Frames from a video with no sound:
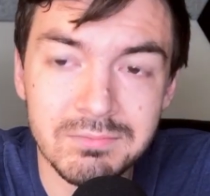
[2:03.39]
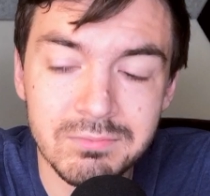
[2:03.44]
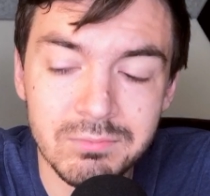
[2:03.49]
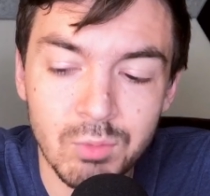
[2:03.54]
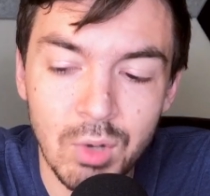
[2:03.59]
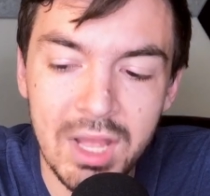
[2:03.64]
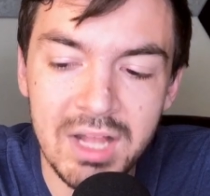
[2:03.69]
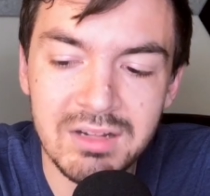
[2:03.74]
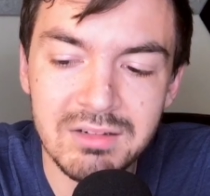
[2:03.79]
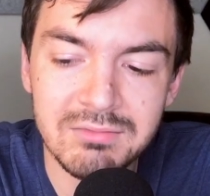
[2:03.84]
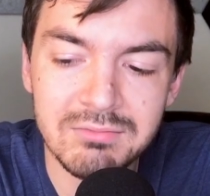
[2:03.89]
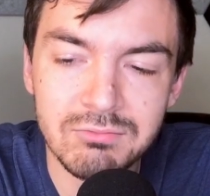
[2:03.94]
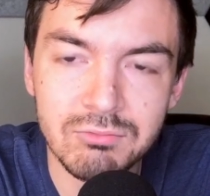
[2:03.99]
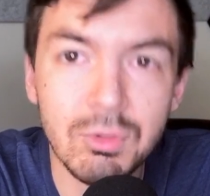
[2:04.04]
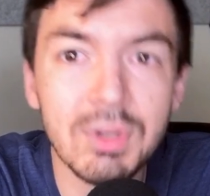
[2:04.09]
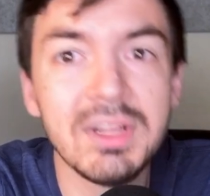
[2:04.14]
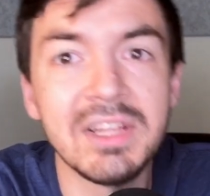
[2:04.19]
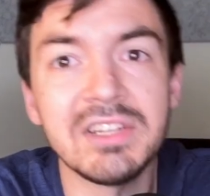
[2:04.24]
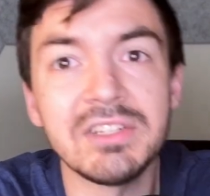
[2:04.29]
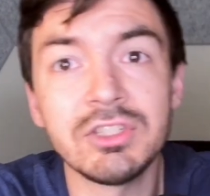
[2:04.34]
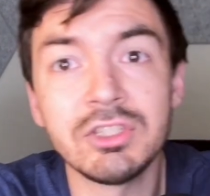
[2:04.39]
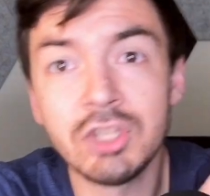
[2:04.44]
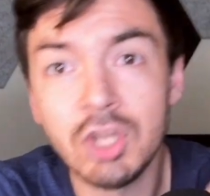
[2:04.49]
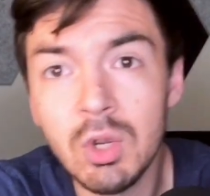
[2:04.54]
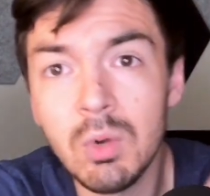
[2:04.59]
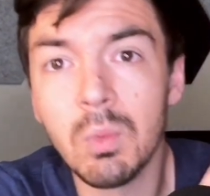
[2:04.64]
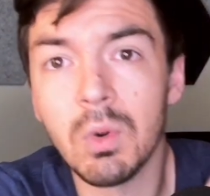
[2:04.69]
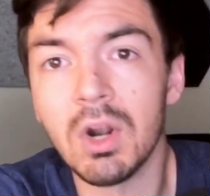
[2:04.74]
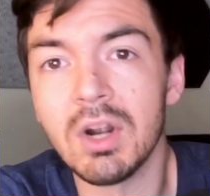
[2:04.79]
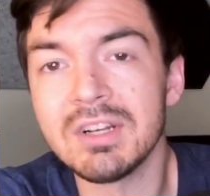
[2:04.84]
Well, really
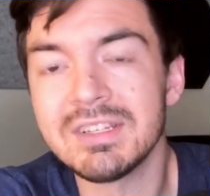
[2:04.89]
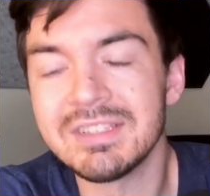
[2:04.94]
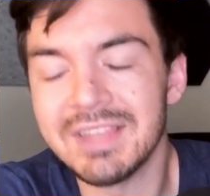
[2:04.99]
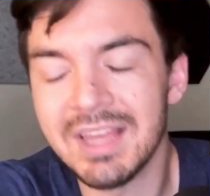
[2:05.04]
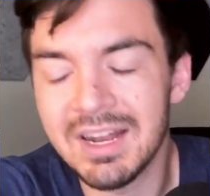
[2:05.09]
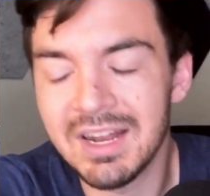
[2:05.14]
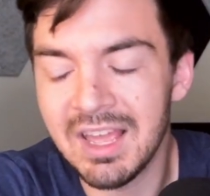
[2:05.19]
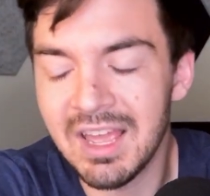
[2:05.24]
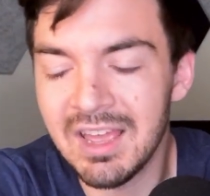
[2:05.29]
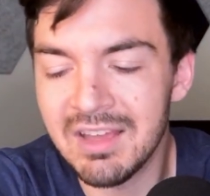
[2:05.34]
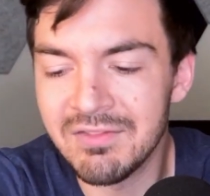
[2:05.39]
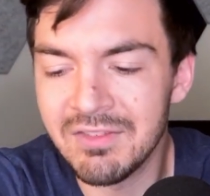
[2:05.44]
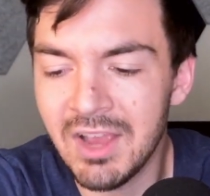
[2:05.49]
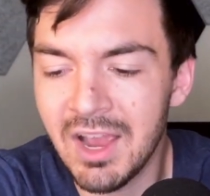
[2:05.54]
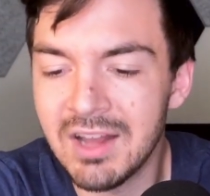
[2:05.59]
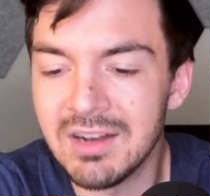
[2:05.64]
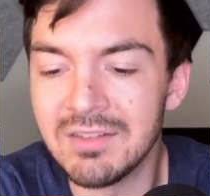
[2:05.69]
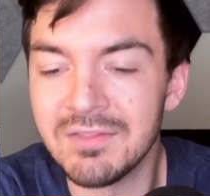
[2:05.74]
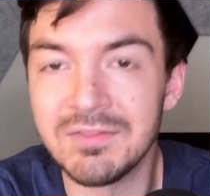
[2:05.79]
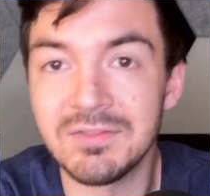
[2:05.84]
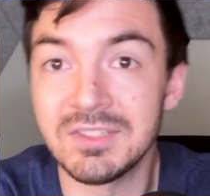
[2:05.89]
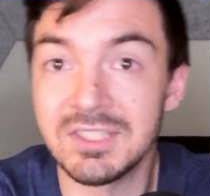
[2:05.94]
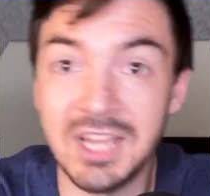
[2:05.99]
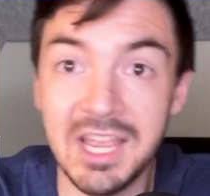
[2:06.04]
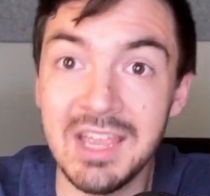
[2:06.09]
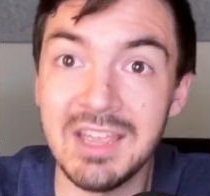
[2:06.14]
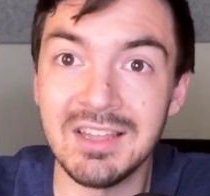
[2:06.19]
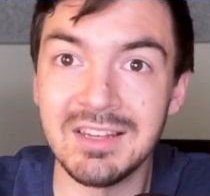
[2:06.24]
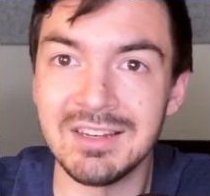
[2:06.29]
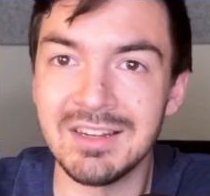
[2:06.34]
two words that have kind of
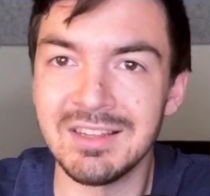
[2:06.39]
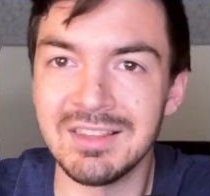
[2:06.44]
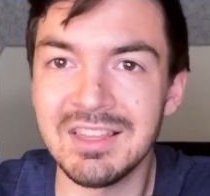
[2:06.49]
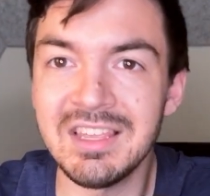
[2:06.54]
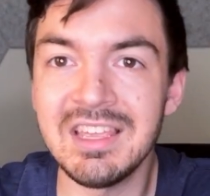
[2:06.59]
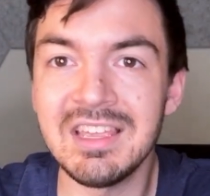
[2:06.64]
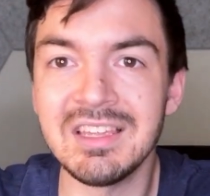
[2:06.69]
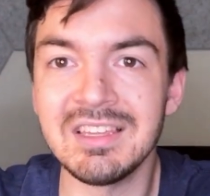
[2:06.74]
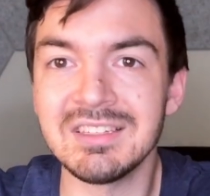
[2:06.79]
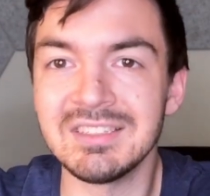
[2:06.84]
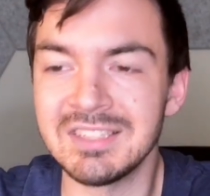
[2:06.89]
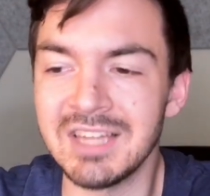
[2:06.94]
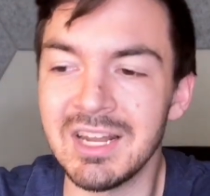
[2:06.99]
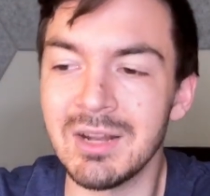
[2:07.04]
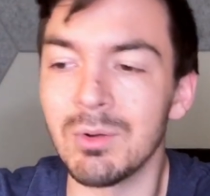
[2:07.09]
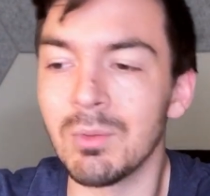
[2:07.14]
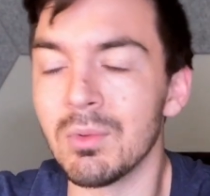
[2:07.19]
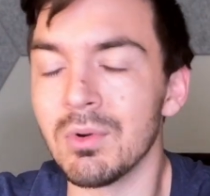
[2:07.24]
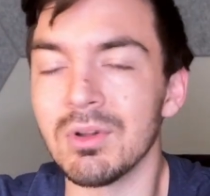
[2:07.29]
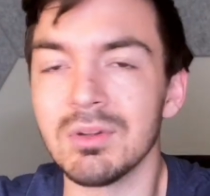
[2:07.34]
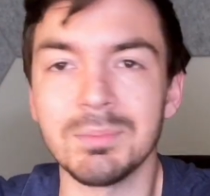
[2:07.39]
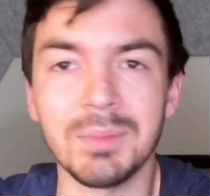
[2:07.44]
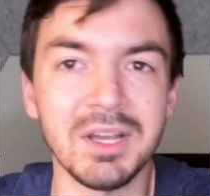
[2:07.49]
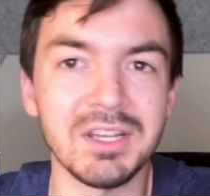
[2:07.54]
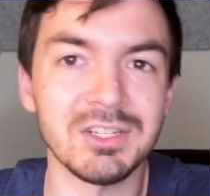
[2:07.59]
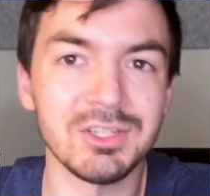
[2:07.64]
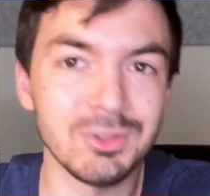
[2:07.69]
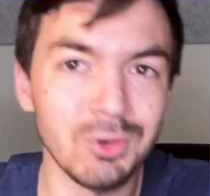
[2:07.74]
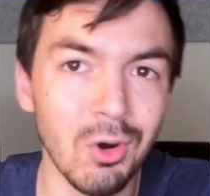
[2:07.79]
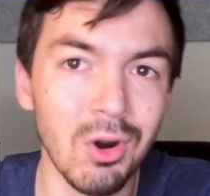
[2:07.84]
taken the data world by
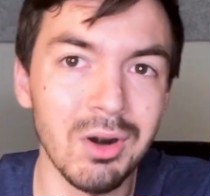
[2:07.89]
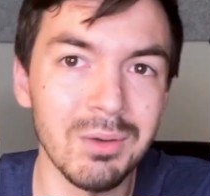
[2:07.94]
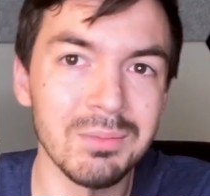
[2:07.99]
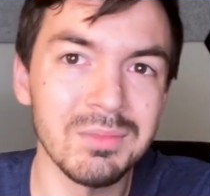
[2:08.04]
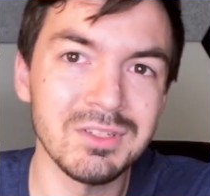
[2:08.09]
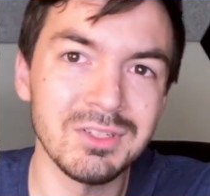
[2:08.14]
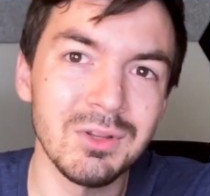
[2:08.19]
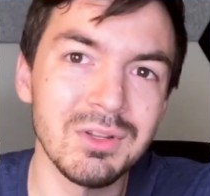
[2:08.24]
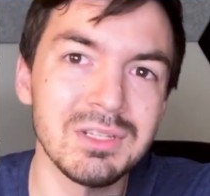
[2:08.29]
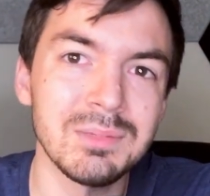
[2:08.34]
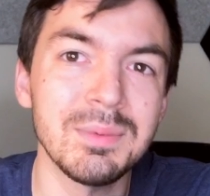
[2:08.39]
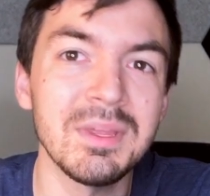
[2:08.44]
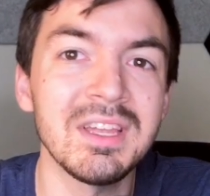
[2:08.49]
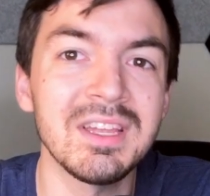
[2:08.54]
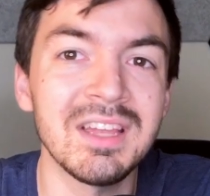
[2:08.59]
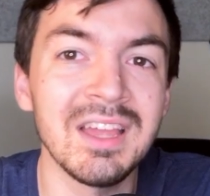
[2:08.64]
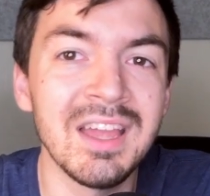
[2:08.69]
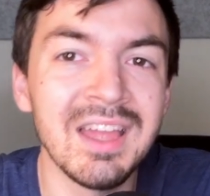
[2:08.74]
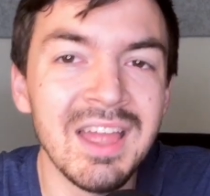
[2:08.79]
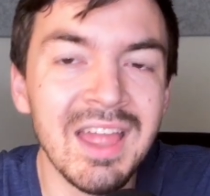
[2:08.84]
storm, so to speak,